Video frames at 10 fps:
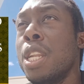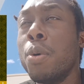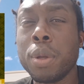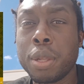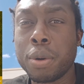know
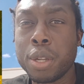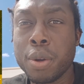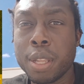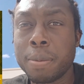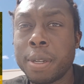what they were doing.
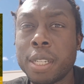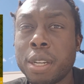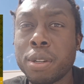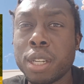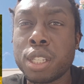
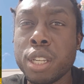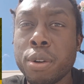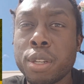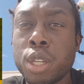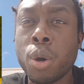They
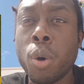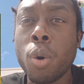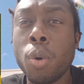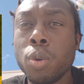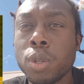were
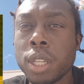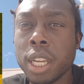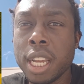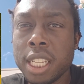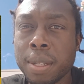told
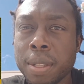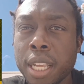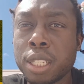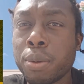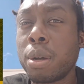something.
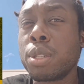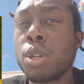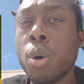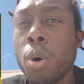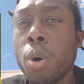That's what I was
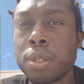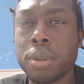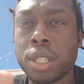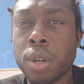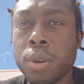told.
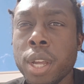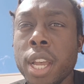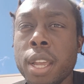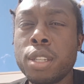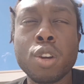
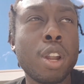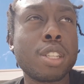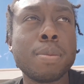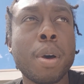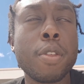They're told about
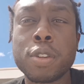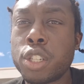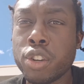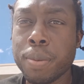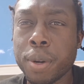some other
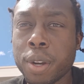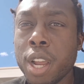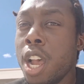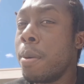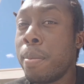streamer.
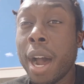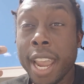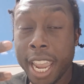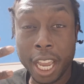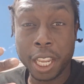My
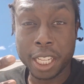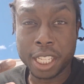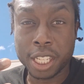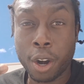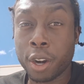
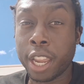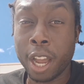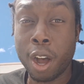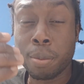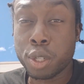aliases are
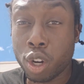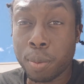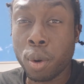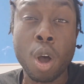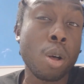Calm
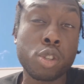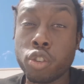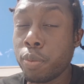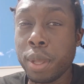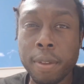Cerebral, Calm
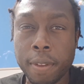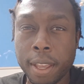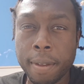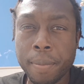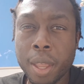Cerebral
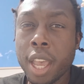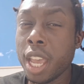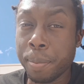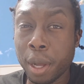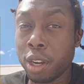PV,
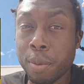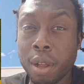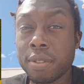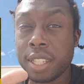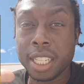and Butler
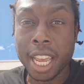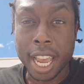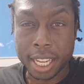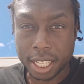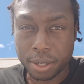Bell
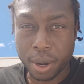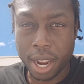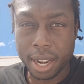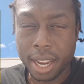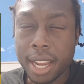CX,
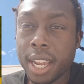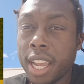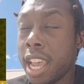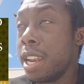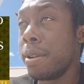right?
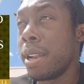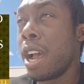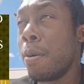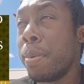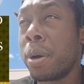And
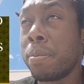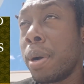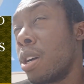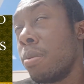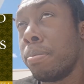now
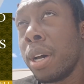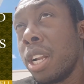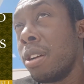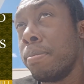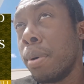
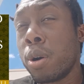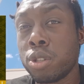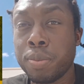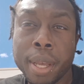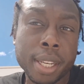Buggles
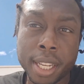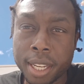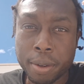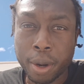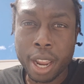Bent,
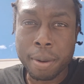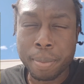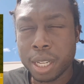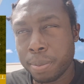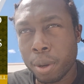right?
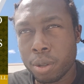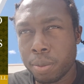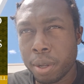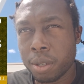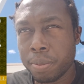But it's Buggles
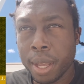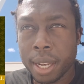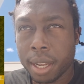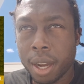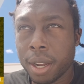Butters Bent
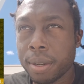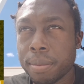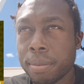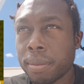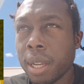on
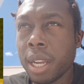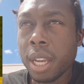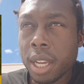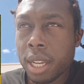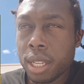
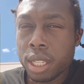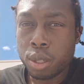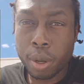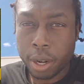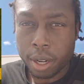
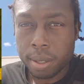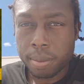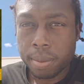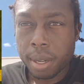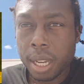Twitter.
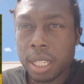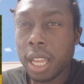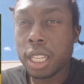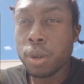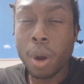So
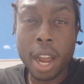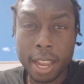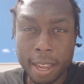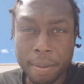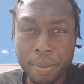that's who I
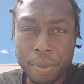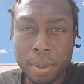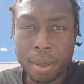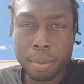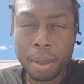am.
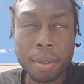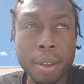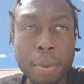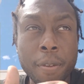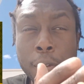
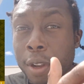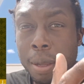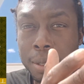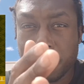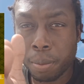My full name
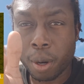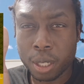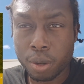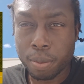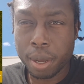is Marcus
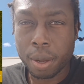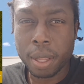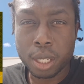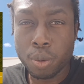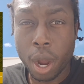Owen Bell.
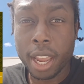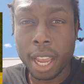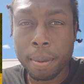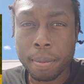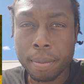That's who I
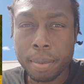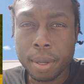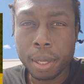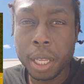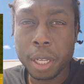am,
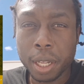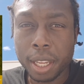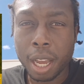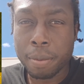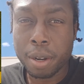legally.
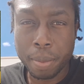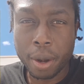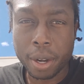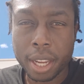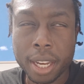I'm an
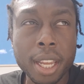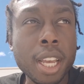American.